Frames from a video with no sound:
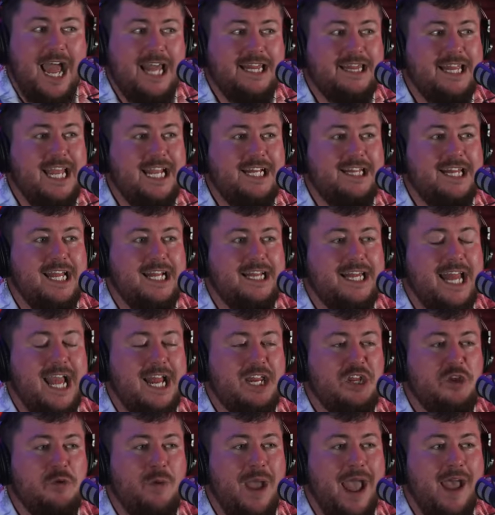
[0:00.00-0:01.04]
I think
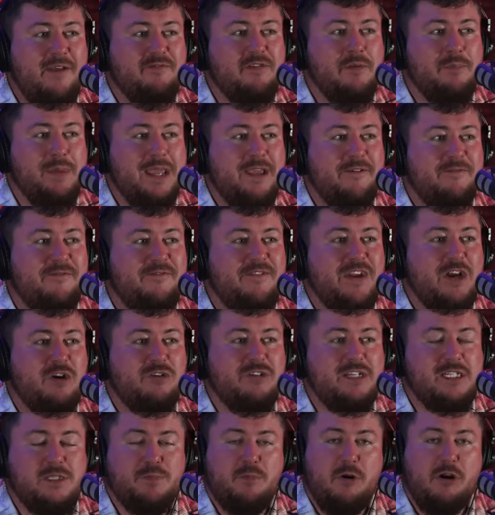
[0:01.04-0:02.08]
that, you have to be a
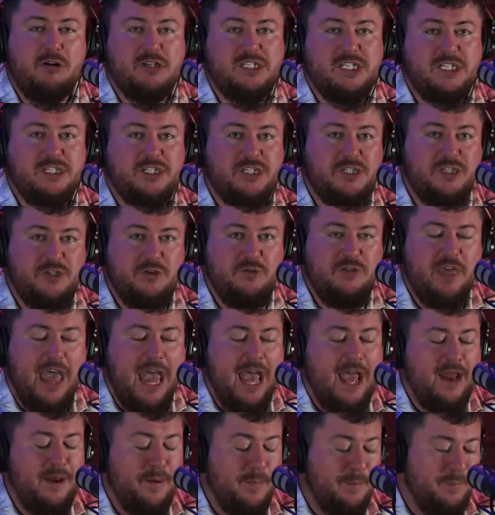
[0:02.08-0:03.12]
fearless person to do
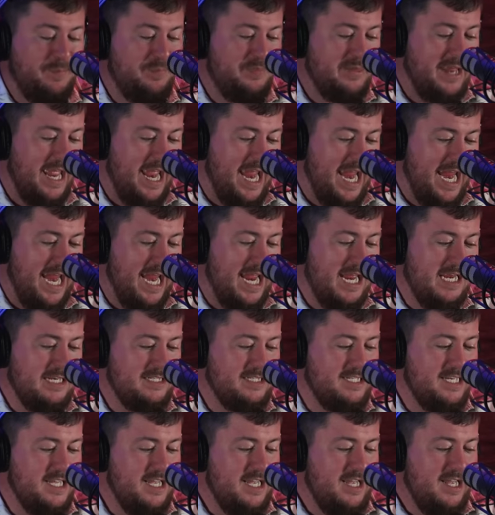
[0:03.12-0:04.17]
that.
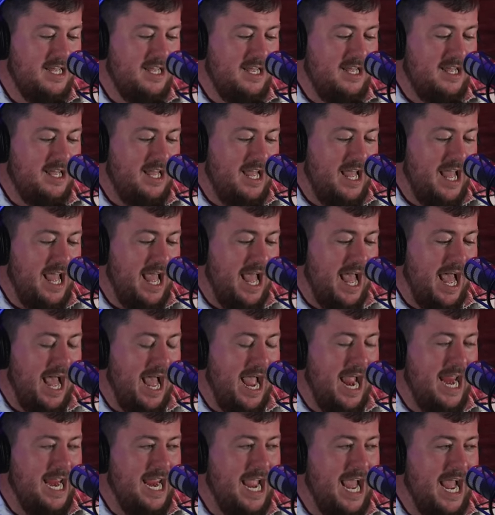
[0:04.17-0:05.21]
And
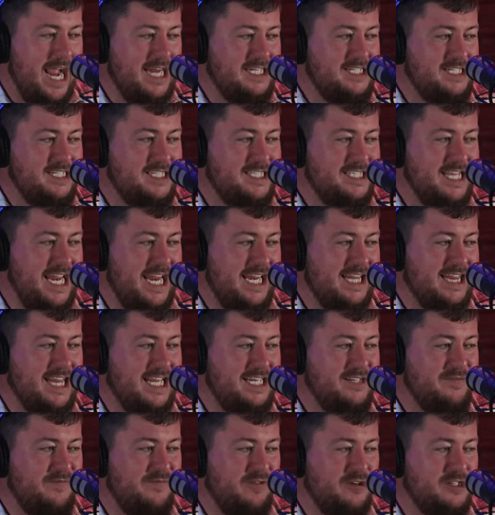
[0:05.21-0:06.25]
I just think
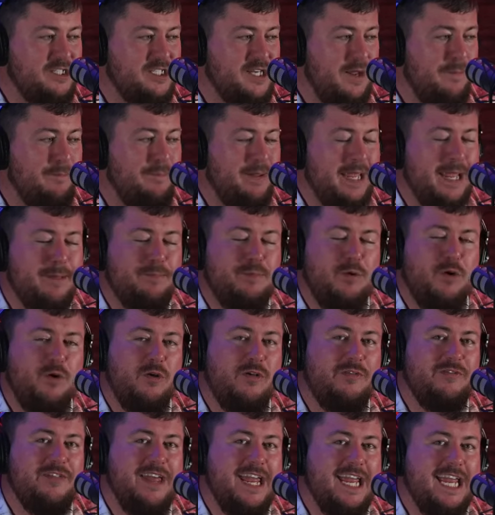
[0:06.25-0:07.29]
that for some
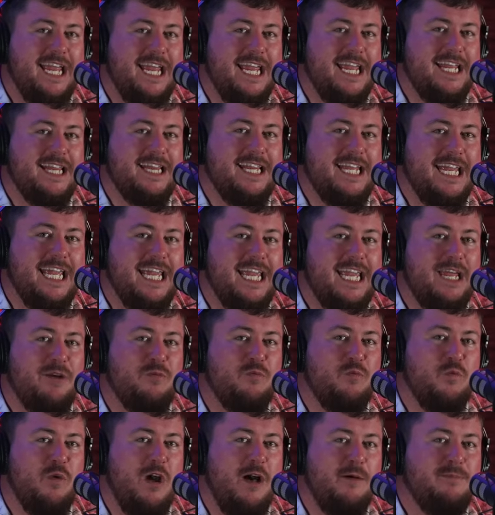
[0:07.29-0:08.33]
people, that he
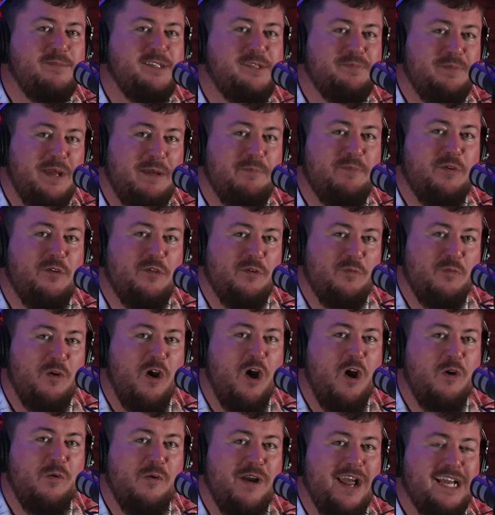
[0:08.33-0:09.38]
rubs people the
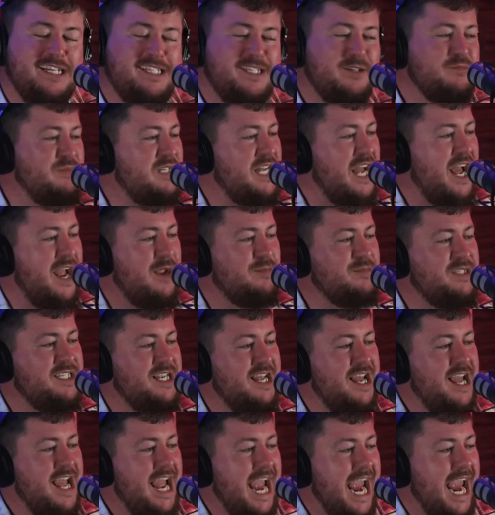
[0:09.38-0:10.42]
wrong way sometimes.
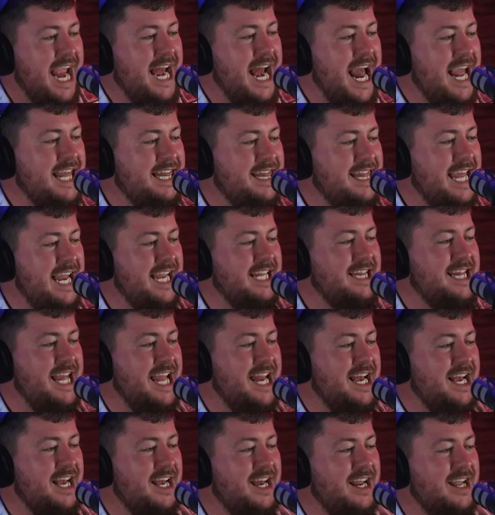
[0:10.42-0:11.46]
And I think
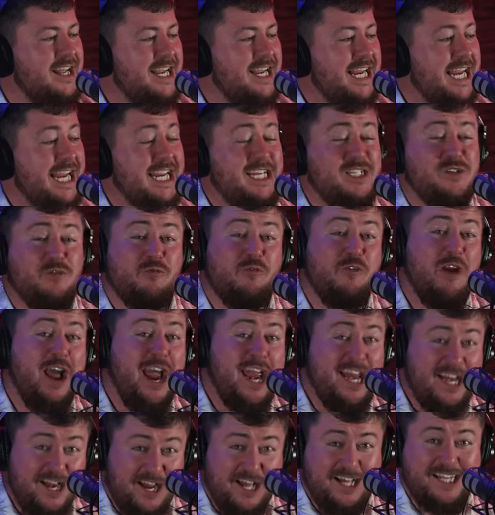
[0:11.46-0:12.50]
that he's
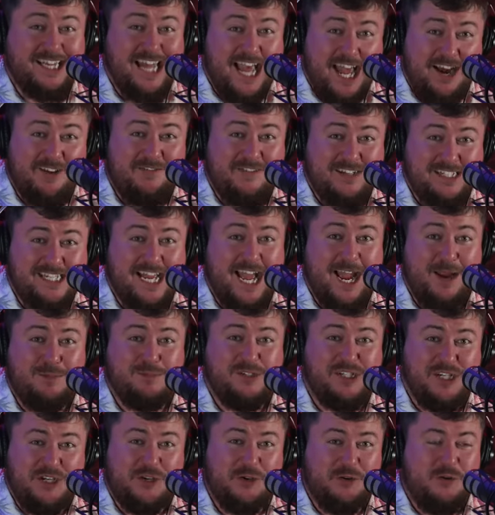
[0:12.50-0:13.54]
right a lot of the
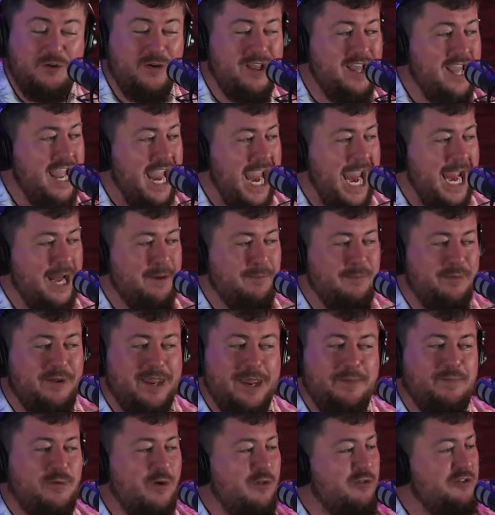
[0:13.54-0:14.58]
time too. And
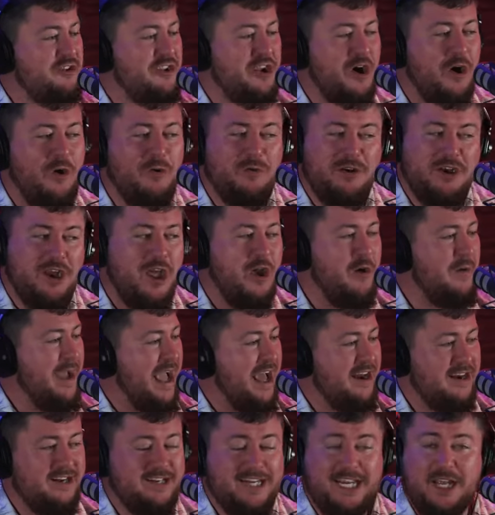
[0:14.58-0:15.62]
people don't know
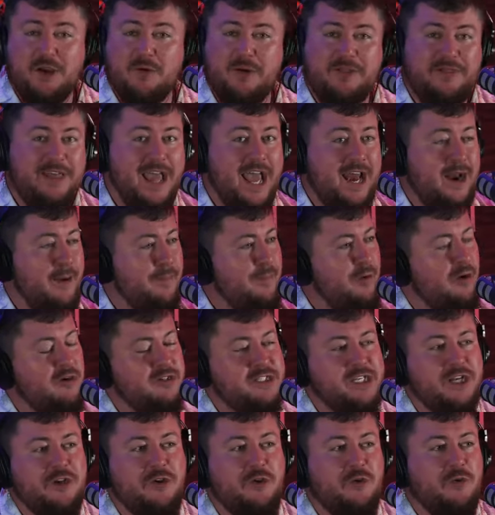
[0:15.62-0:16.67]
how to deal with that. A
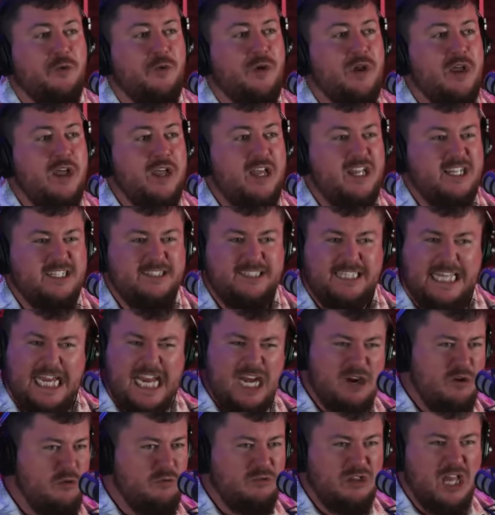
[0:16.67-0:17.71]
person who
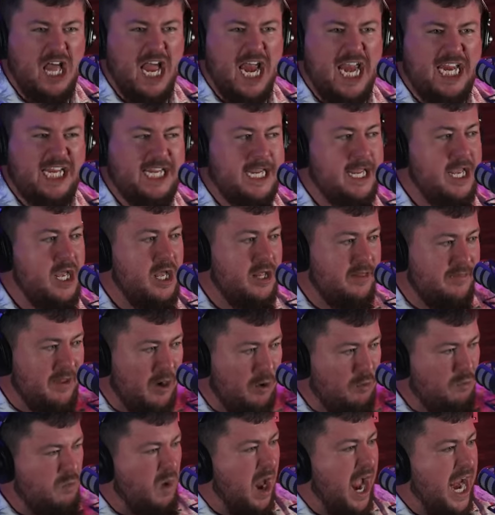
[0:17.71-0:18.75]
they don't like,
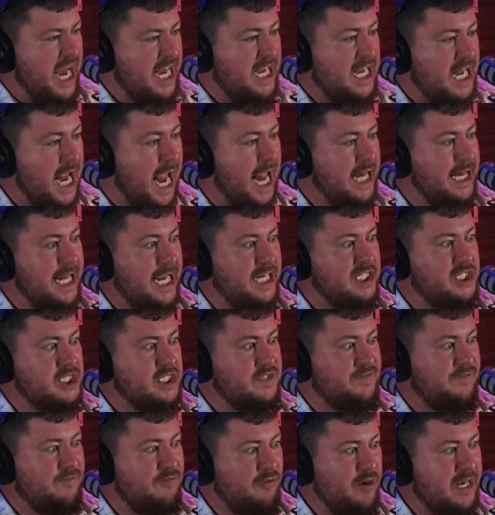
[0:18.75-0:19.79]
they're right, and they
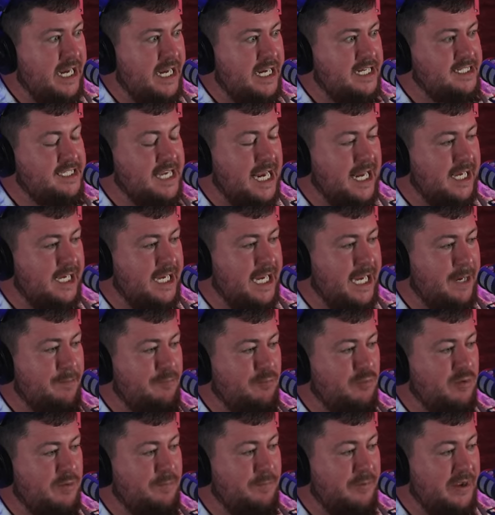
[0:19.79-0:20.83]
just freeze and
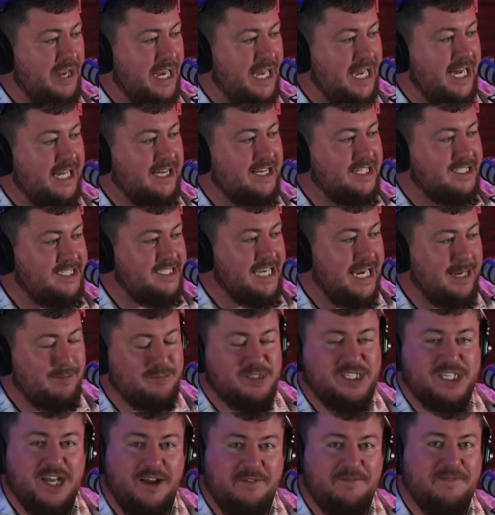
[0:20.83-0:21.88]
keep repeating the
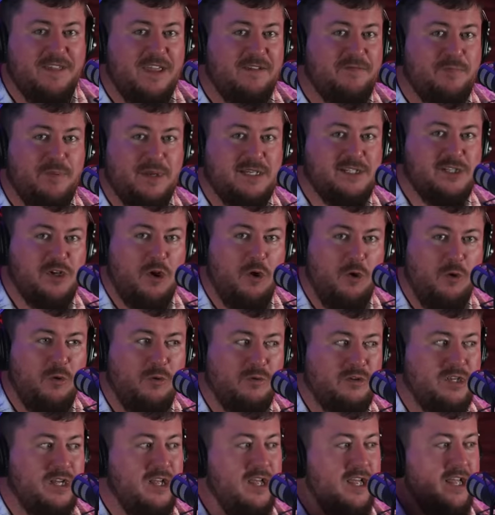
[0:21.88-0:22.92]
same stuff they've been
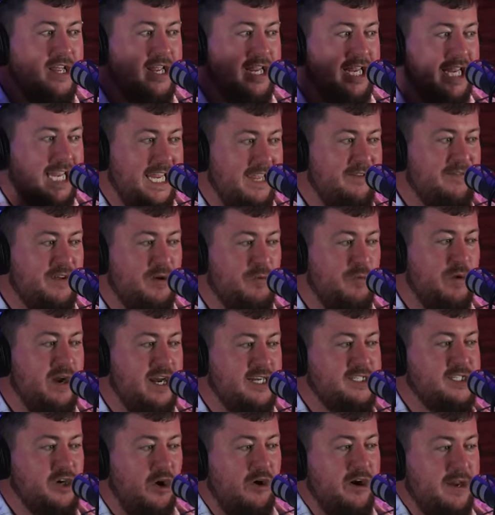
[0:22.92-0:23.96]
told, even
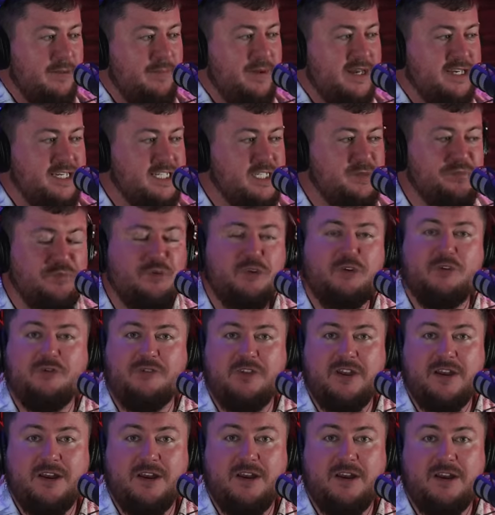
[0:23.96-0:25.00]
when it's already been
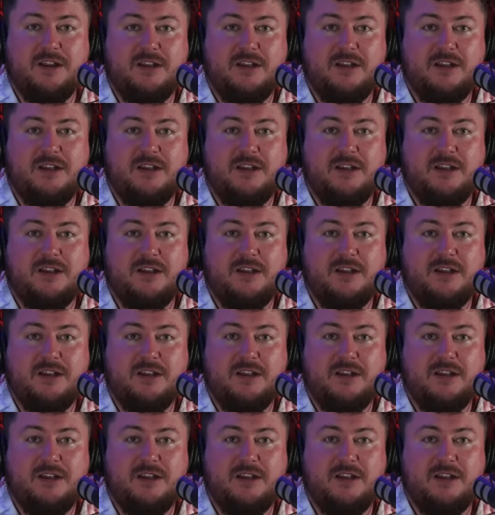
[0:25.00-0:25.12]
disproven.